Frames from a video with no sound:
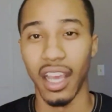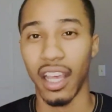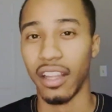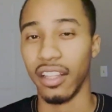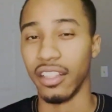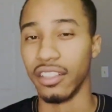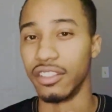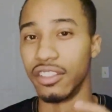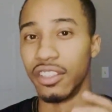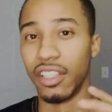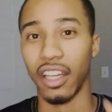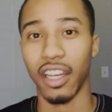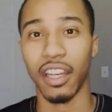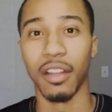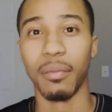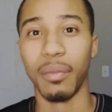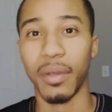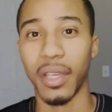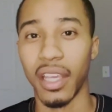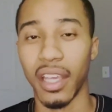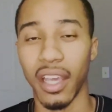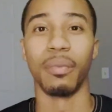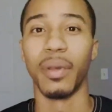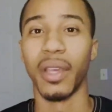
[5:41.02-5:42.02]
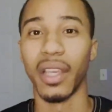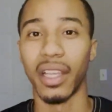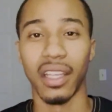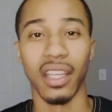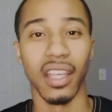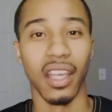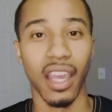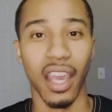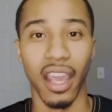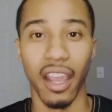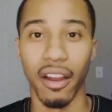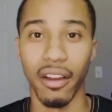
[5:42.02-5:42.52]
There's going to be
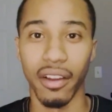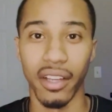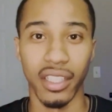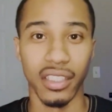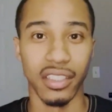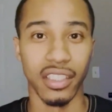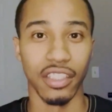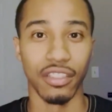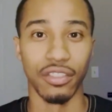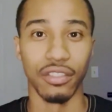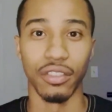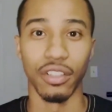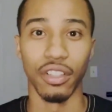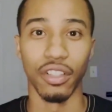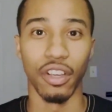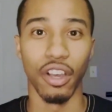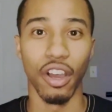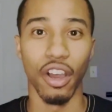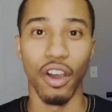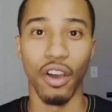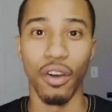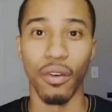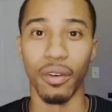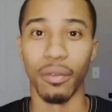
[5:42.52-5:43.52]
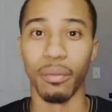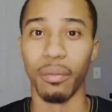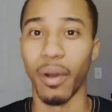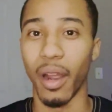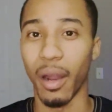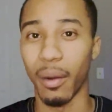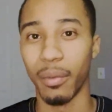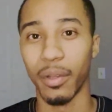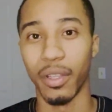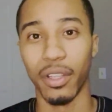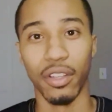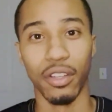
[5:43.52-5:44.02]
picnic areas that you can go and
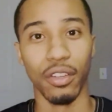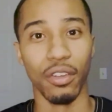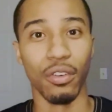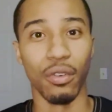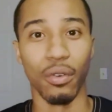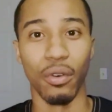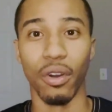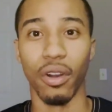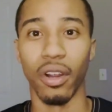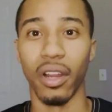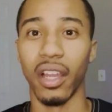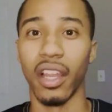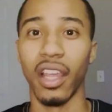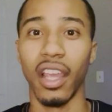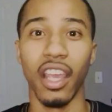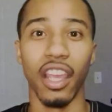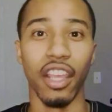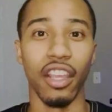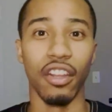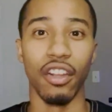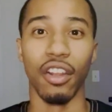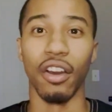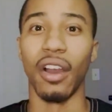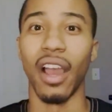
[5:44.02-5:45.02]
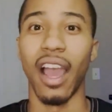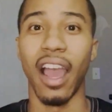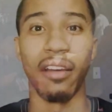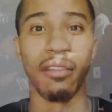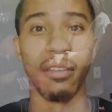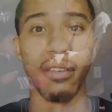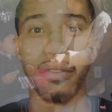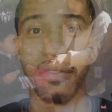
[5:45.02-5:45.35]
barbecue, or have a